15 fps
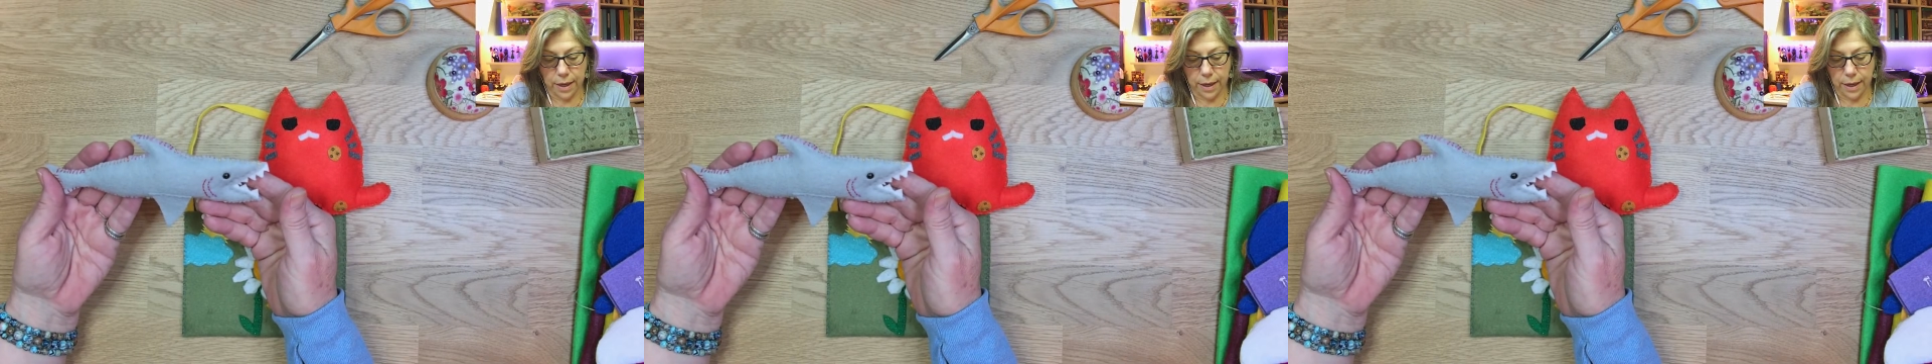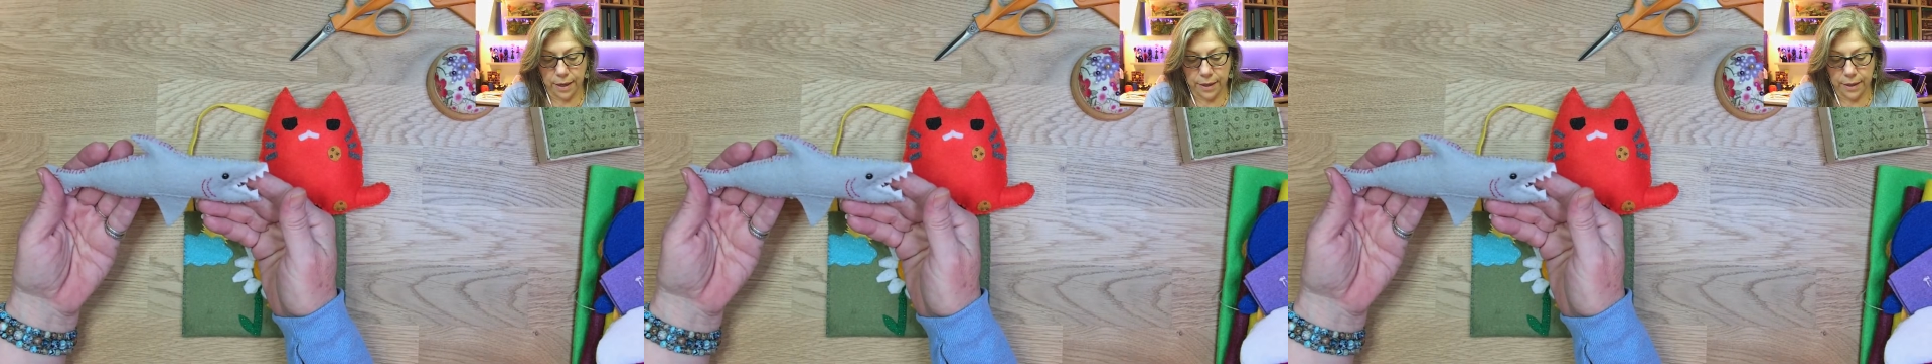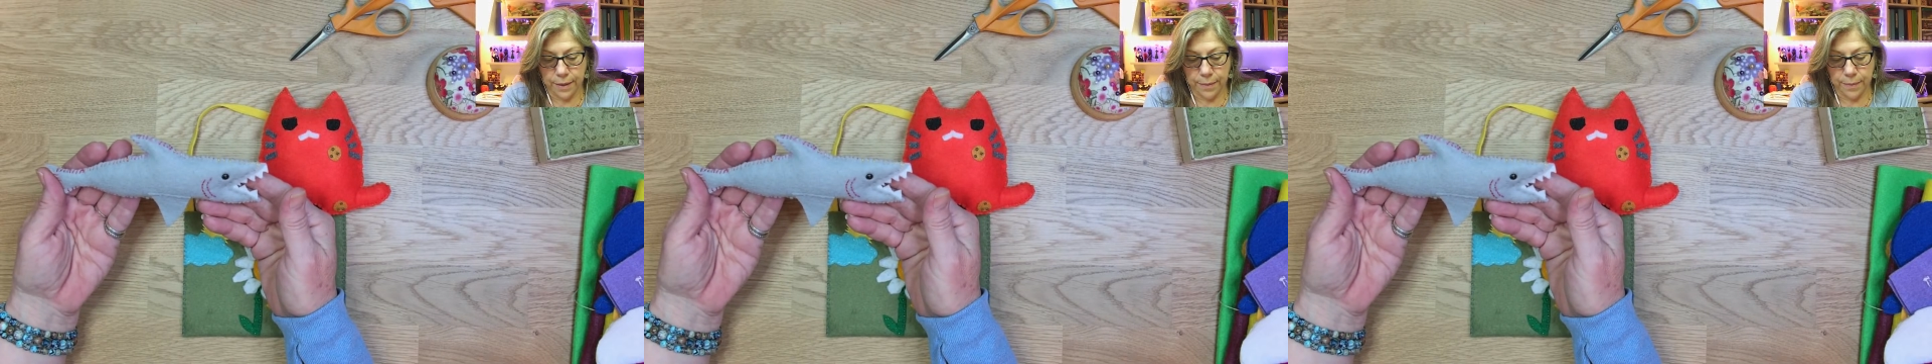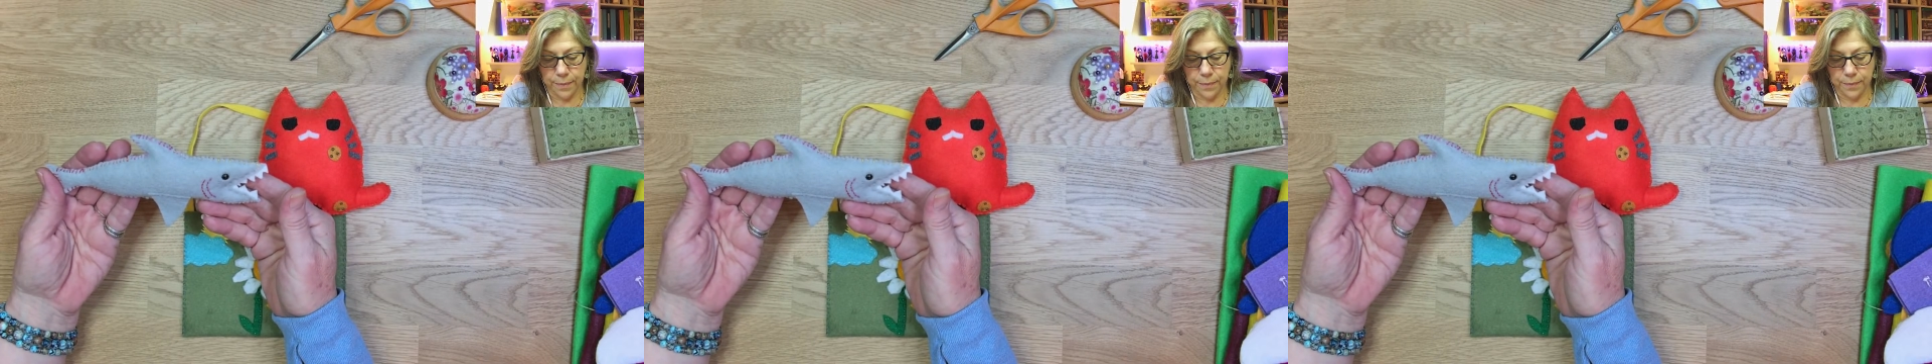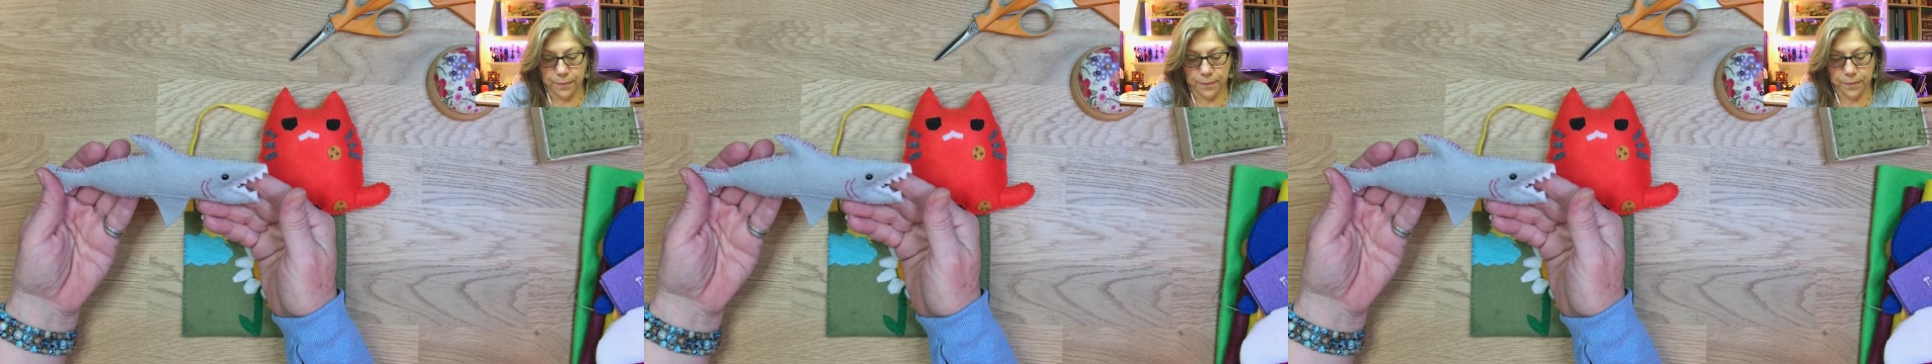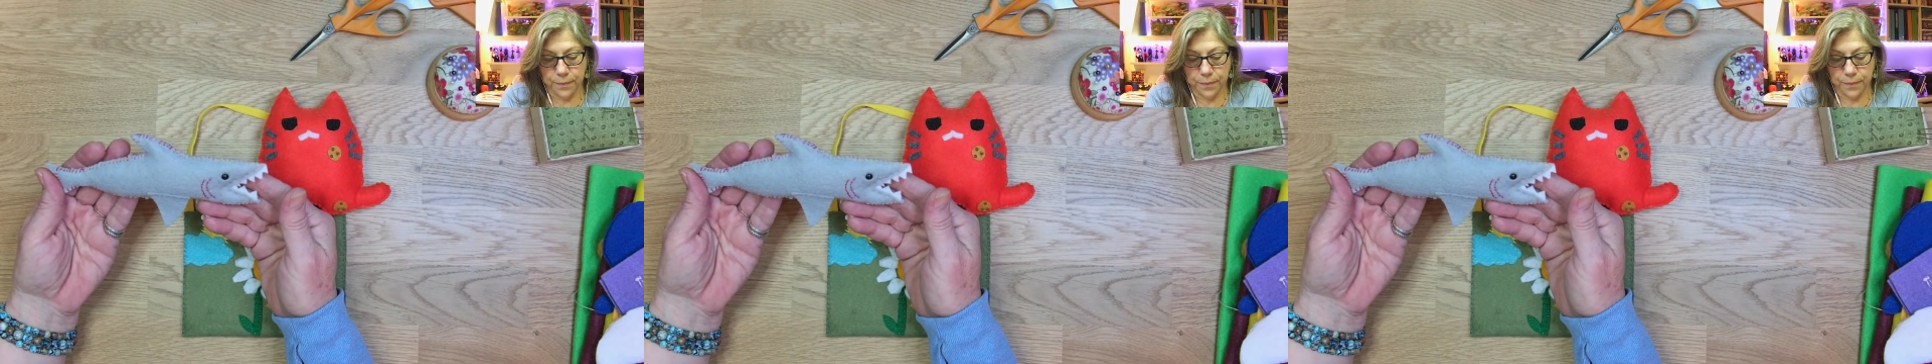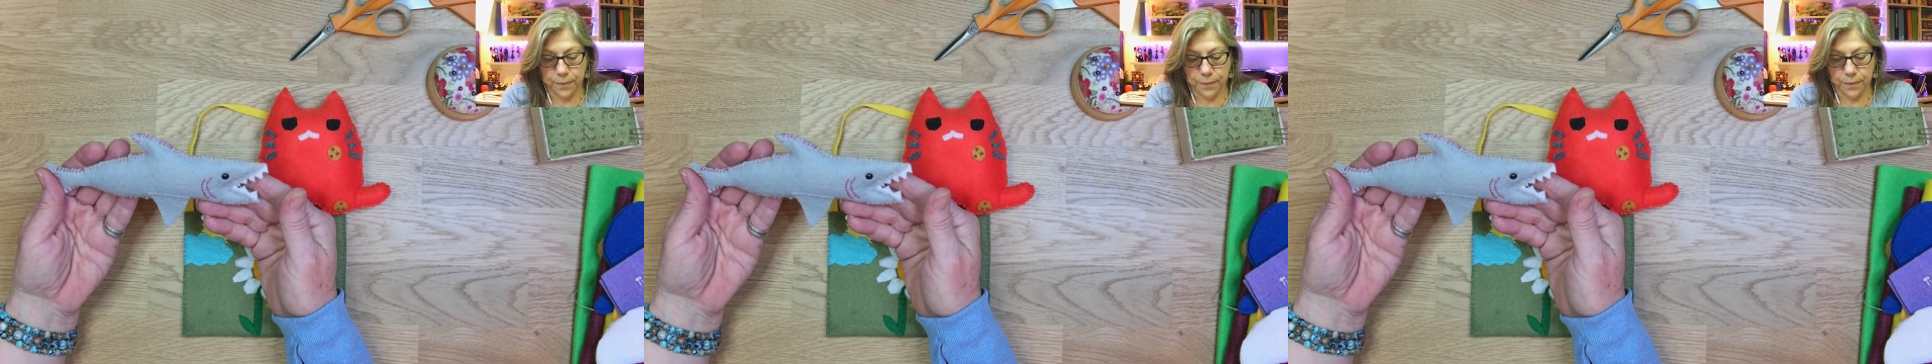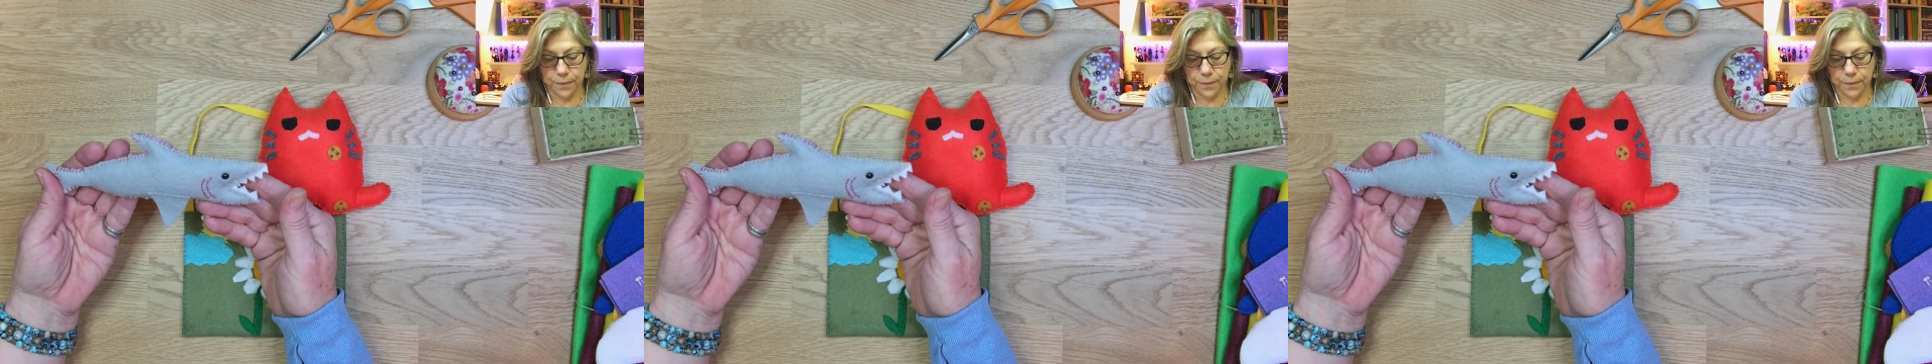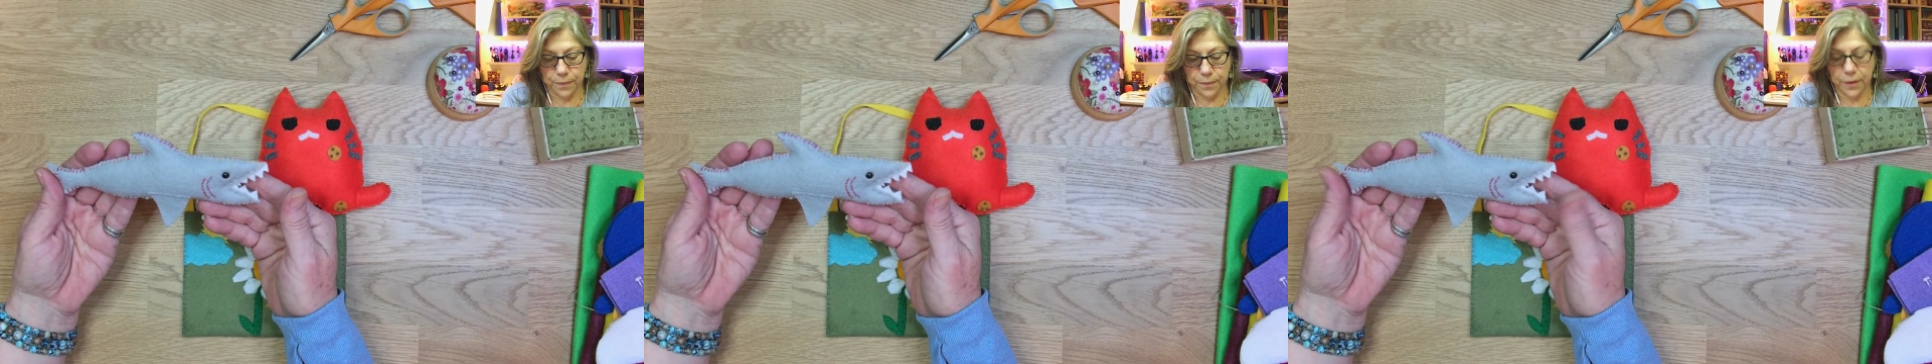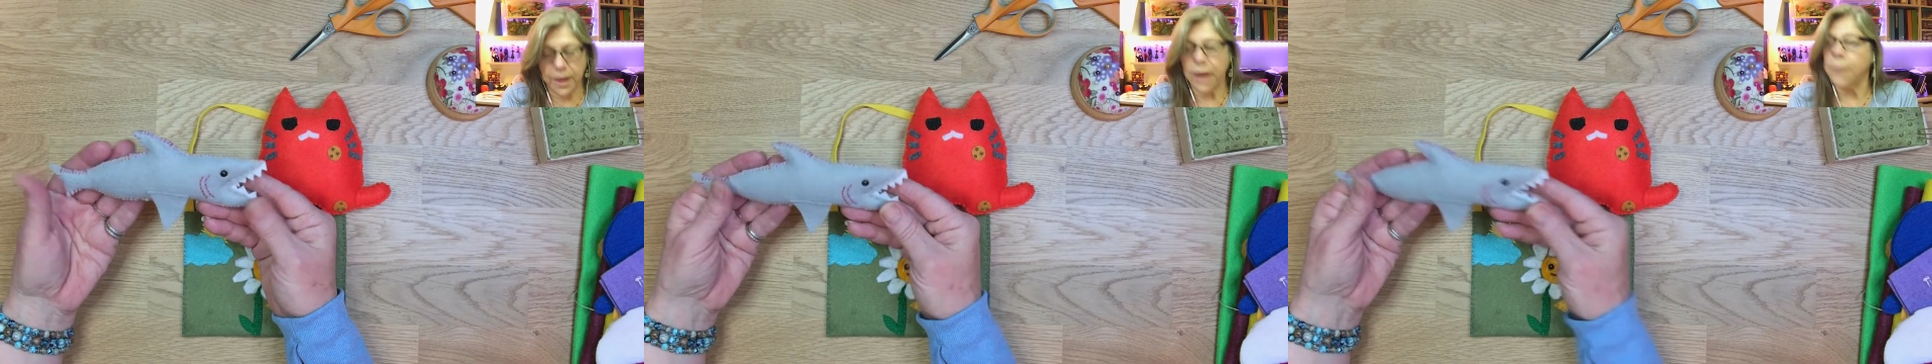
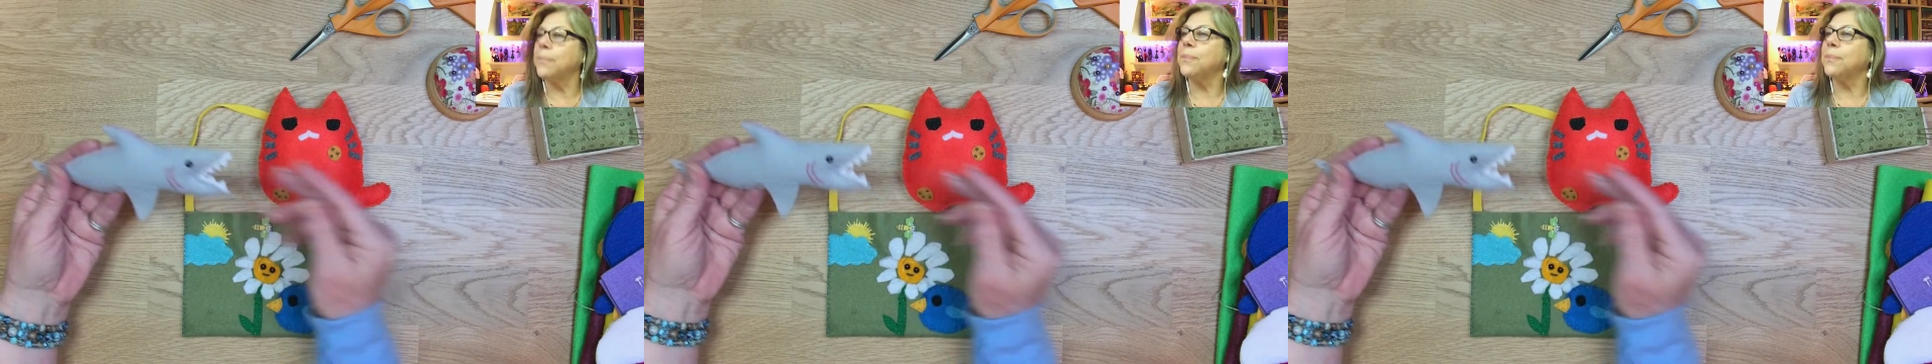Yeah.